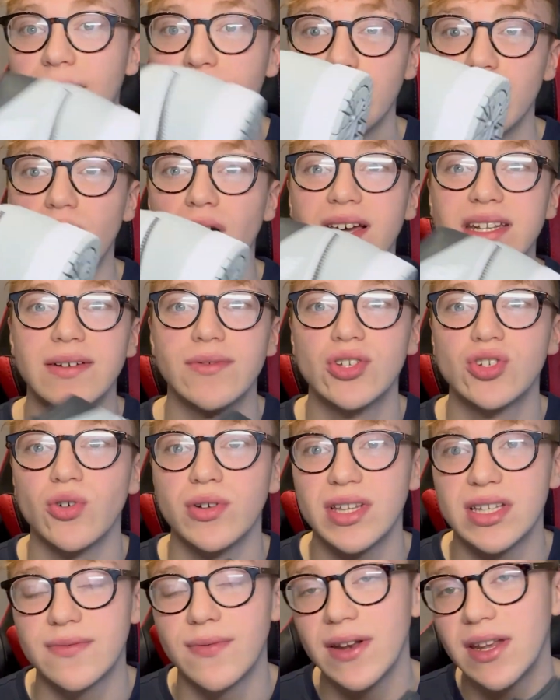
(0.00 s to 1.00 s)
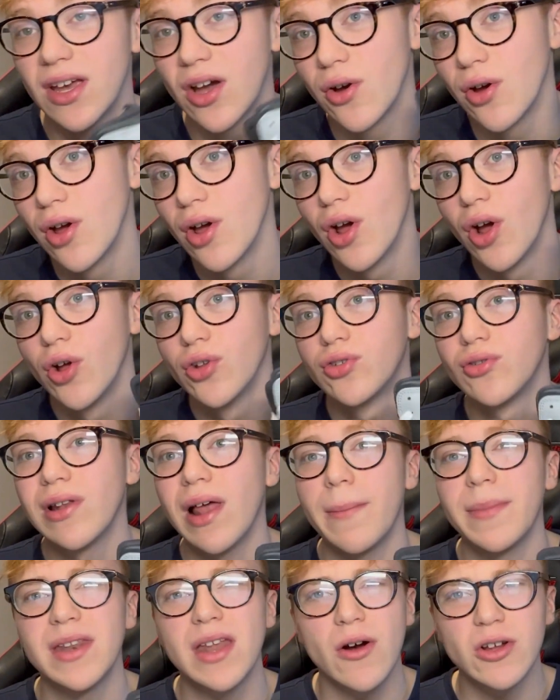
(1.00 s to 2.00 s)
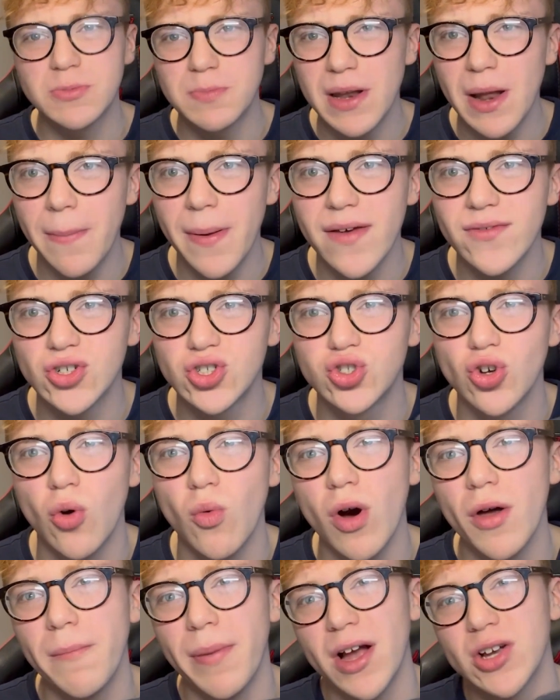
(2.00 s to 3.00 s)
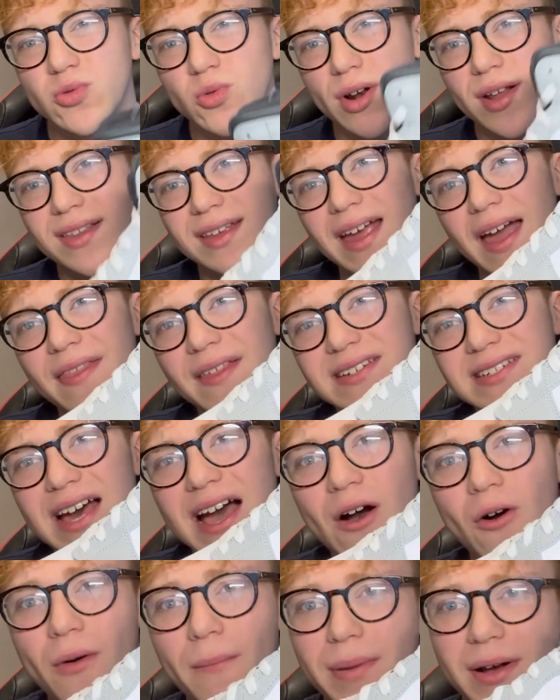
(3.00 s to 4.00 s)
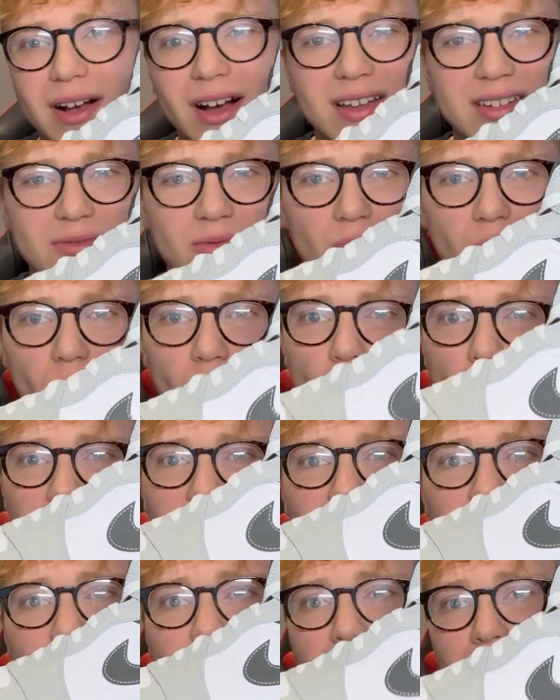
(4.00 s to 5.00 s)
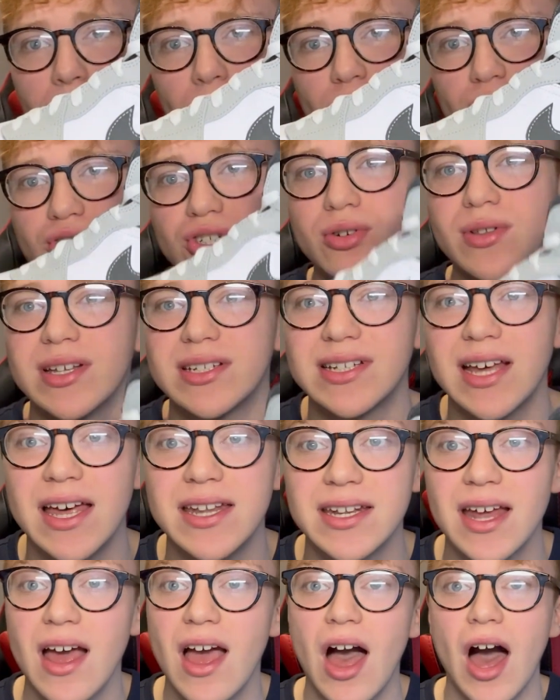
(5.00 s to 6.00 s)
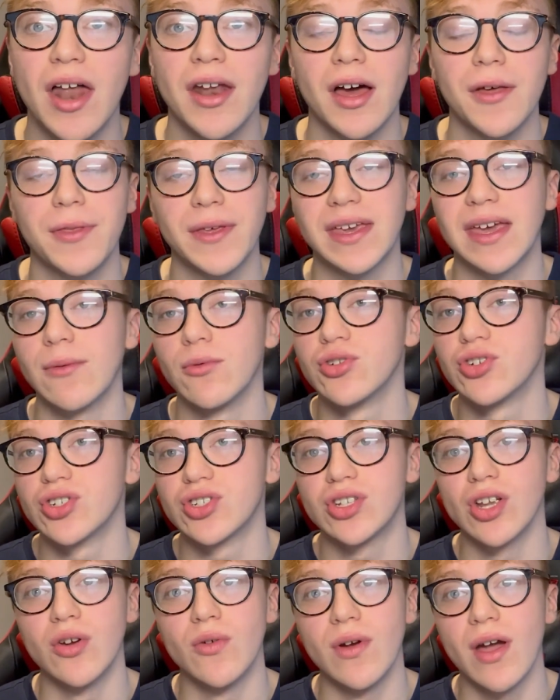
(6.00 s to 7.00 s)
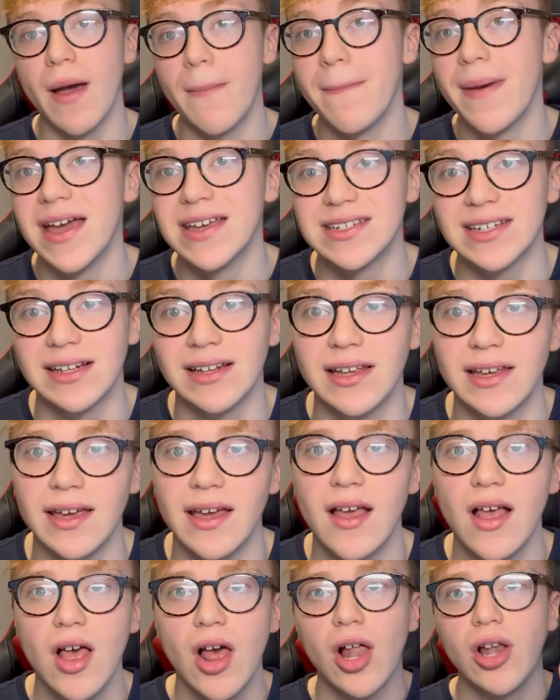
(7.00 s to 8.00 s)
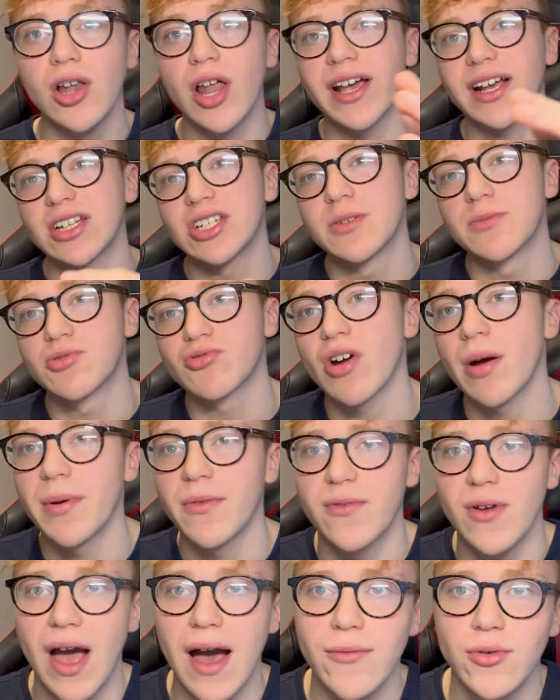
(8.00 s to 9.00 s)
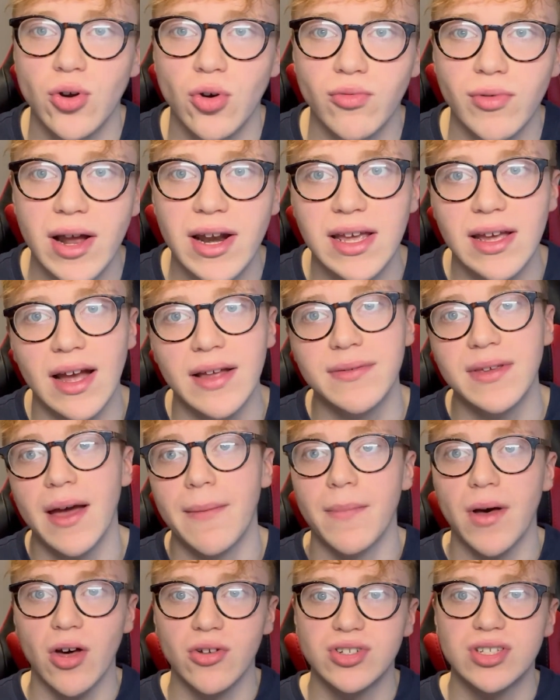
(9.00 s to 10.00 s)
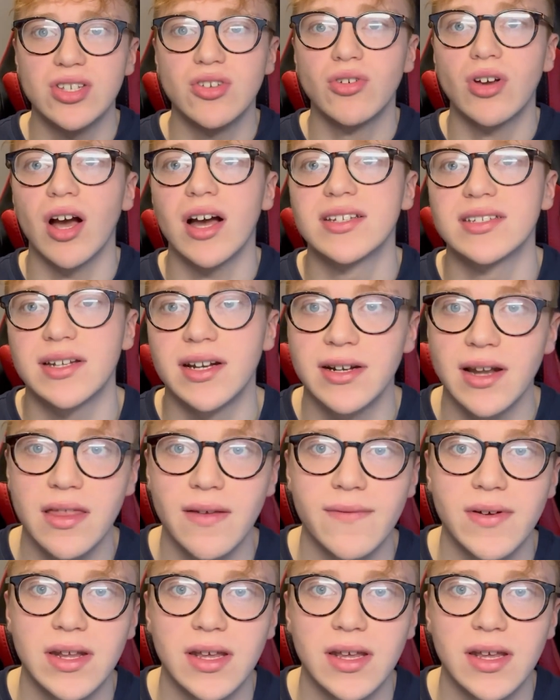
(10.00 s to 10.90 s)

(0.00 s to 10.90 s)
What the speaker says: If you guys have enjoyed this video, do let me know. It's been a bit of a short one, but I just wanted to get this out because what an incredible shoe this is, and I think it would just do amazingly. Like and subscribe if you haven't already, and yep, I'll see you guys in another video.